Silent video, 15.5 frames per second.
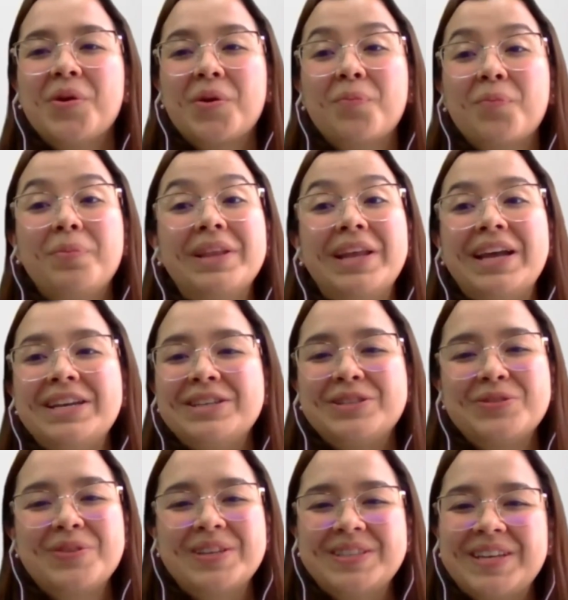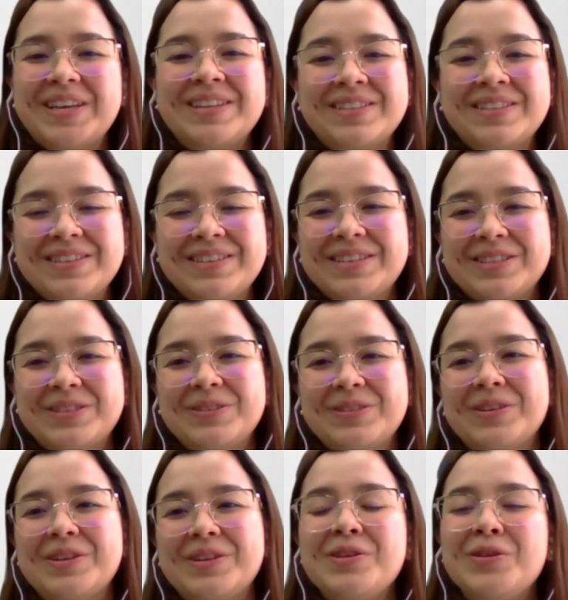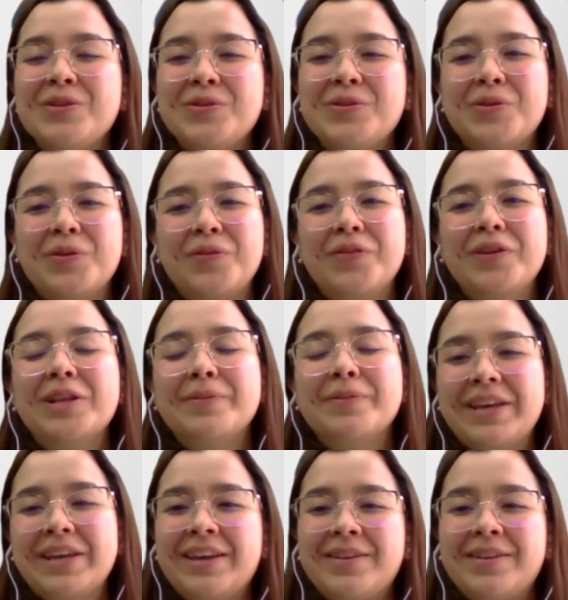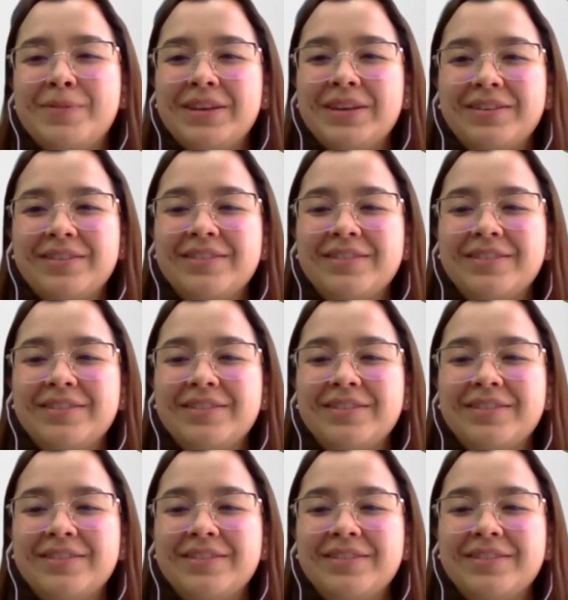who are planning to attend to the New York Film Academy?